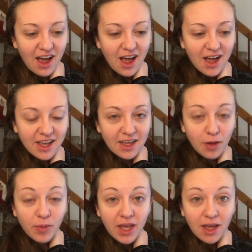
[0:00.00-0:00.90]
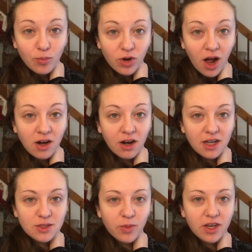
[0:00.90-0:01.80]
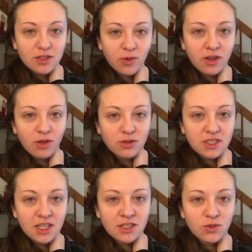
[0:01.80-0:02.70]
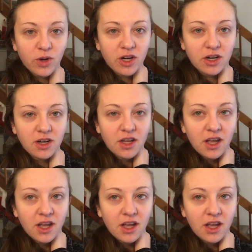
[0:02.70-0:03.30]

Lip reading: I am making progress, but it's one of those things where